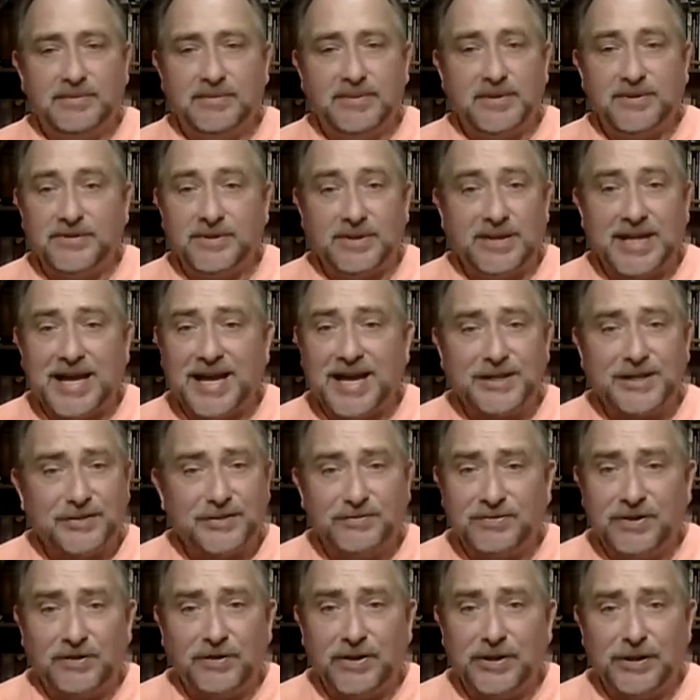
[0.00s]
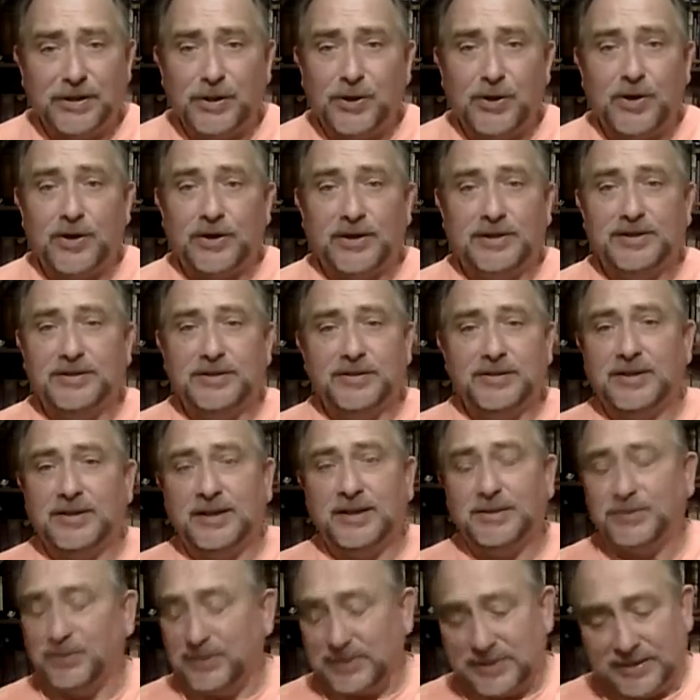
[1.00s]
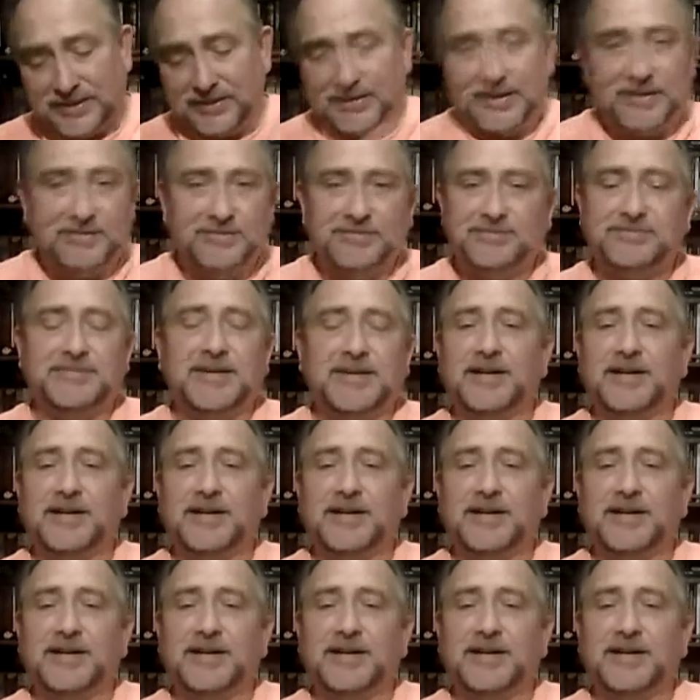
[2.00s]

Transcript: doesn't last very long until I've